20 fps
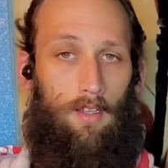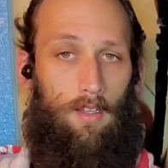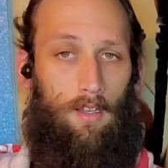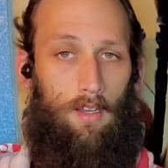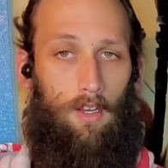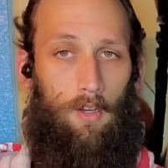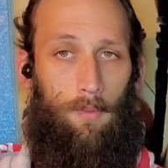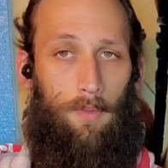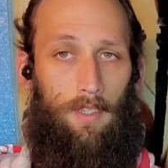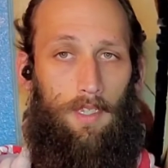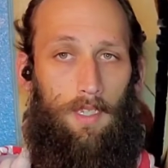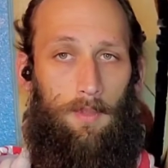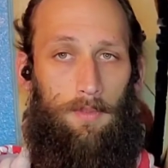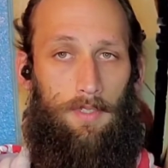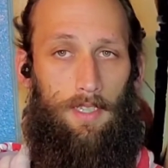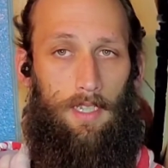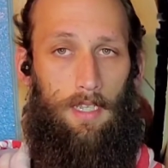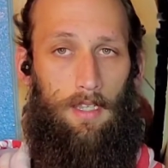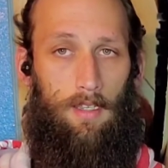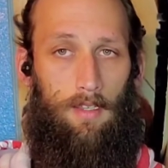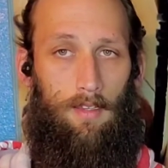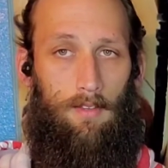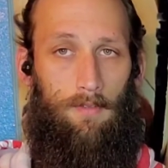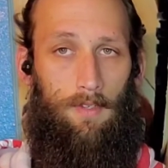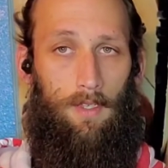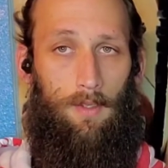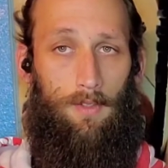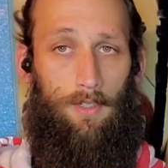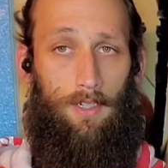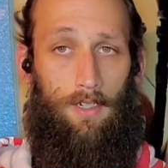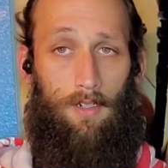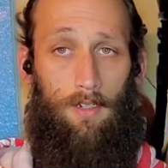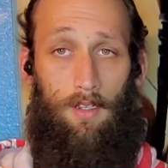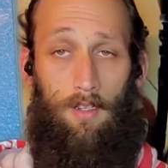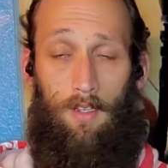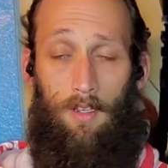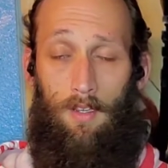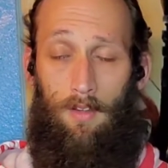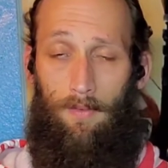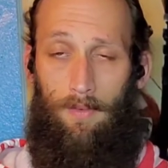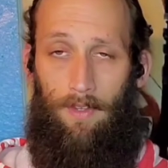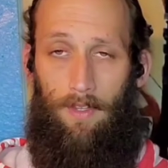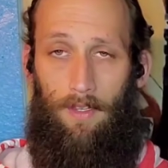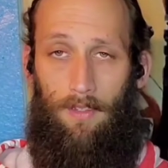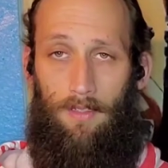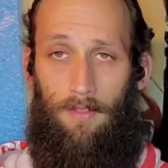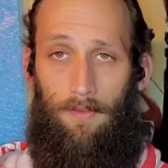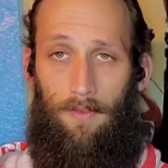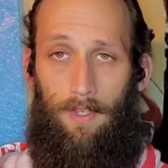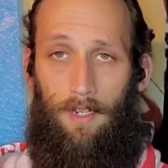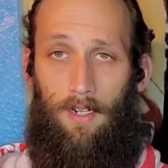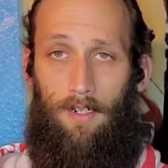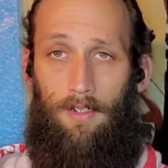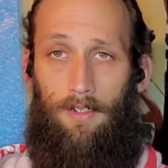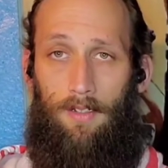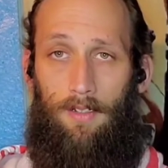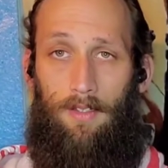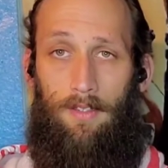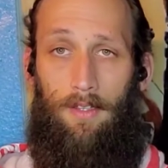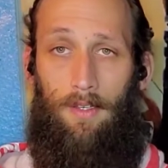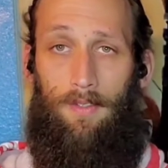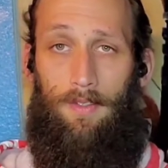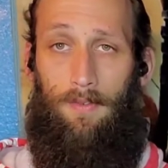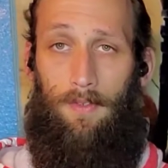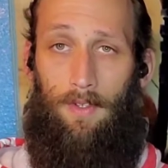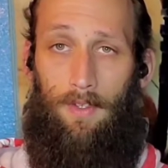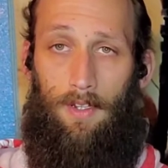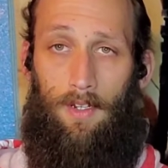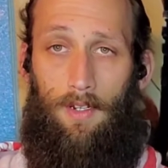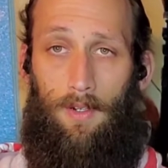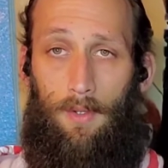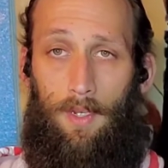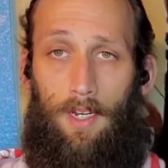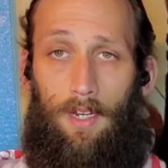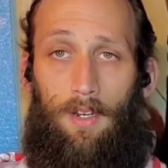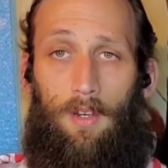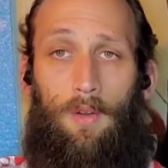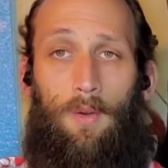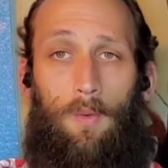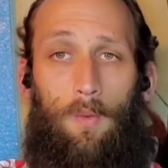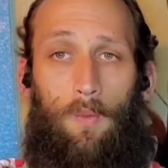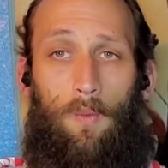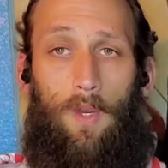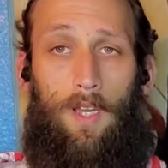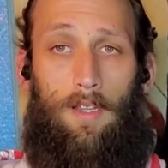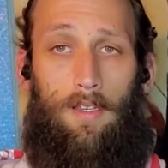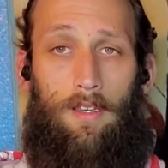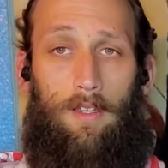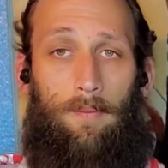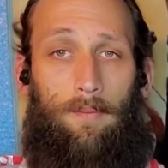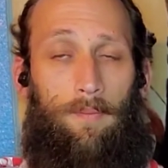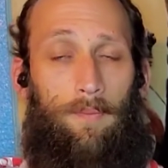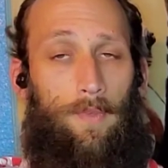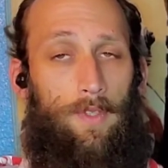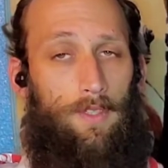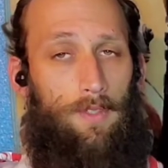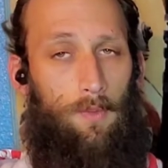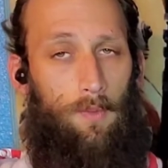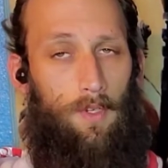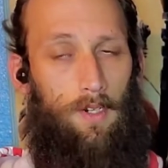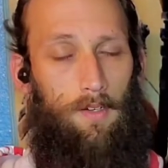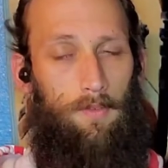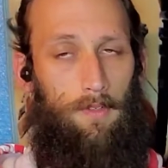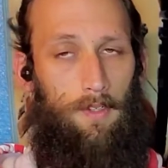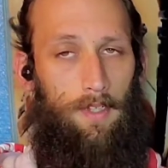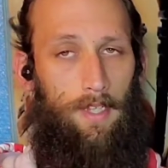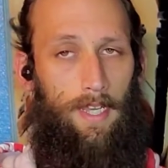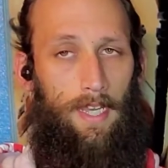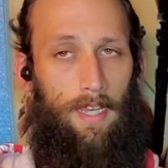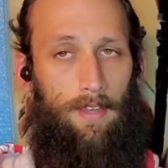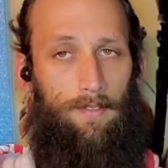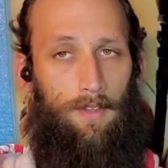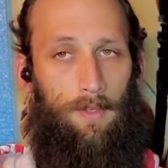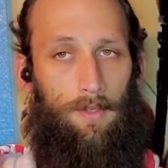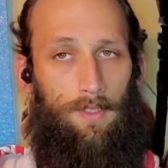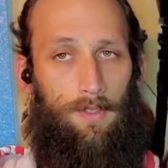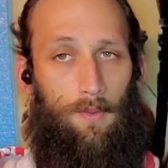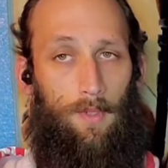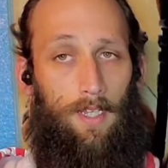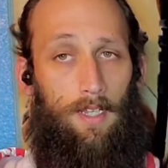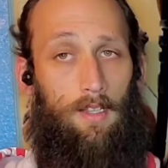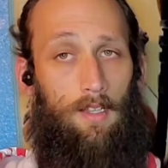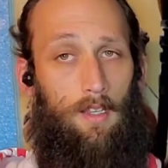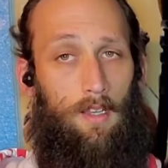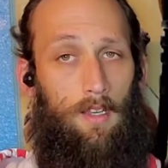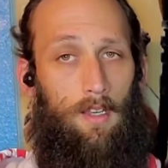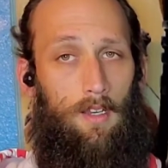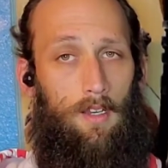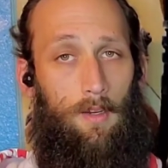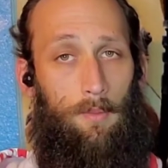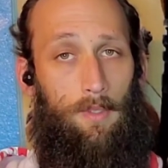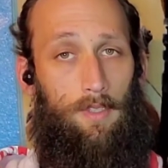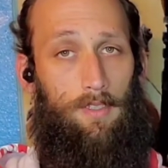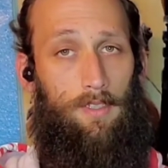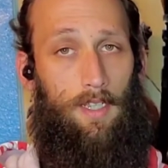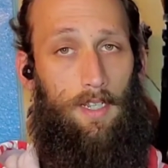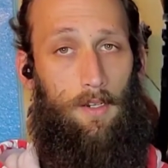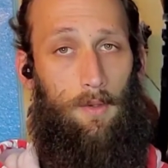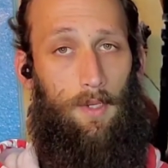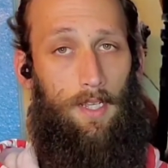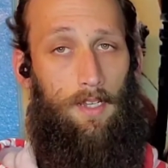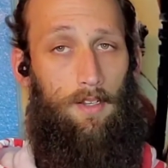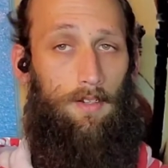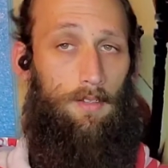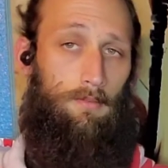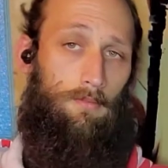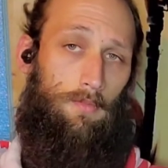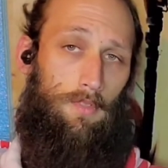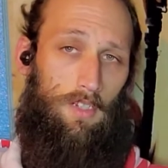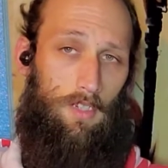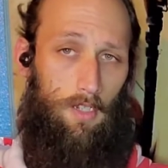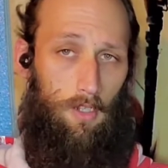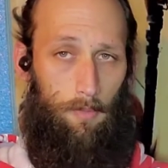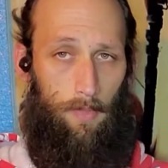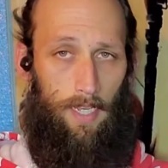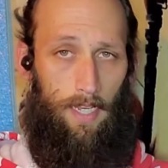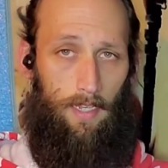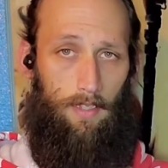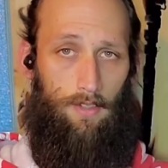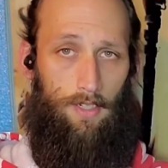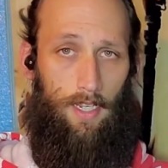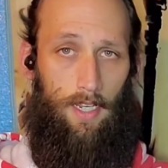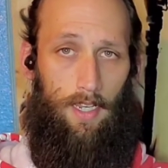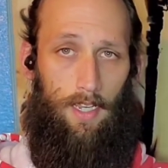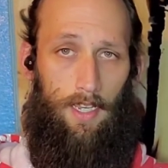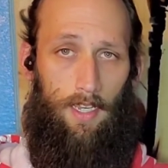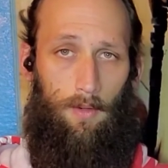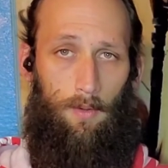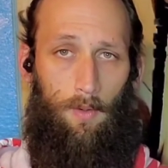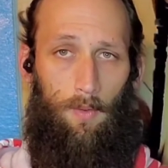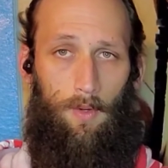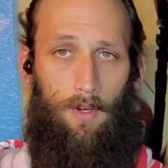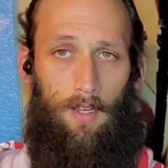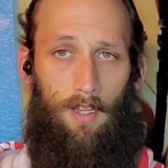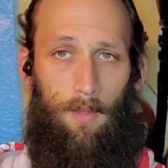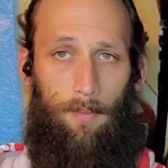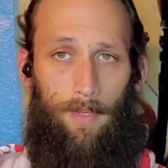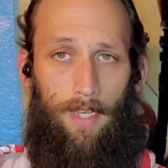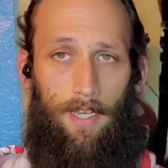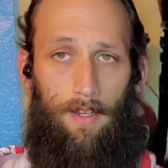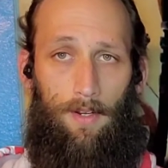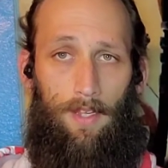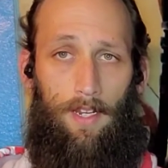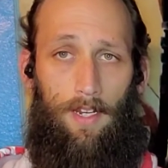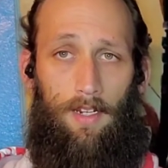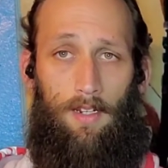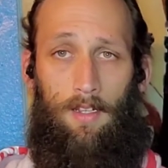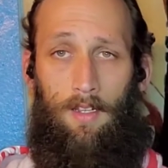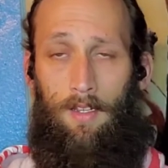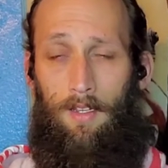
Hope to keep seeing you in the future. For those of you that are new here, welcome. It's wonderful to have you as well. Hope you stick around. Go back and check out what we're all about here.